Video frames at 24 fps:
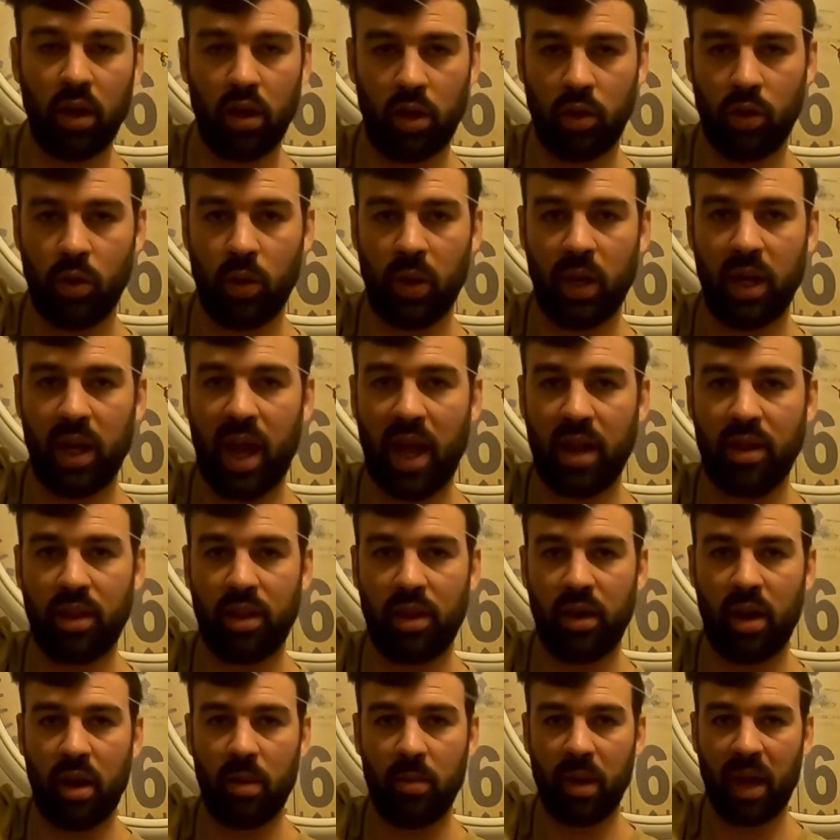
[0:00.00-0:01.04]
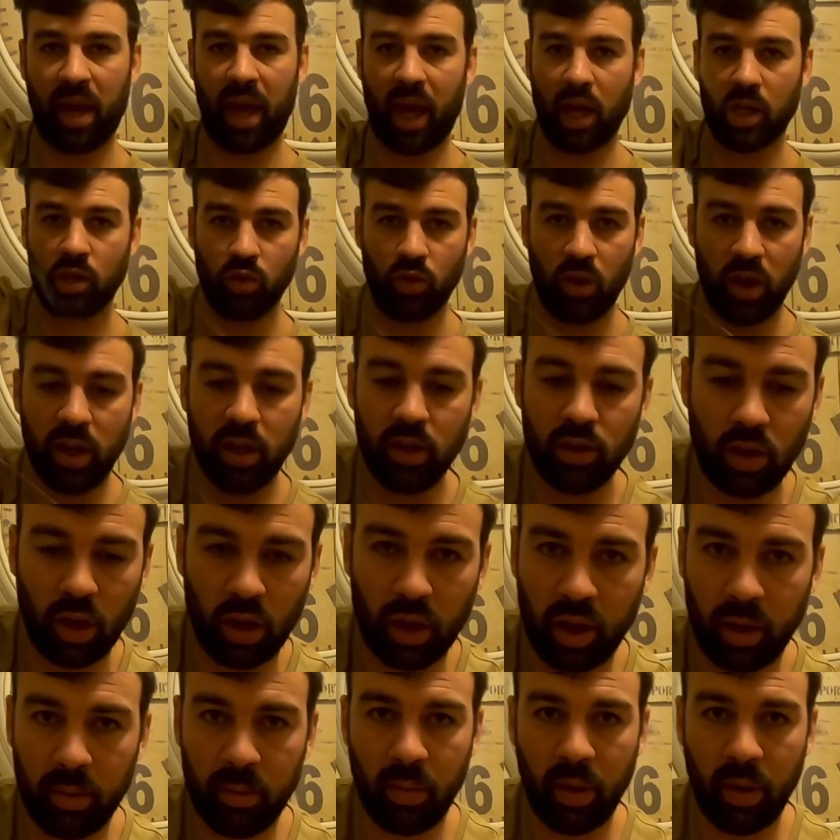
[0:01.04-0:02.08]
You can lengthen them and catch rays on them,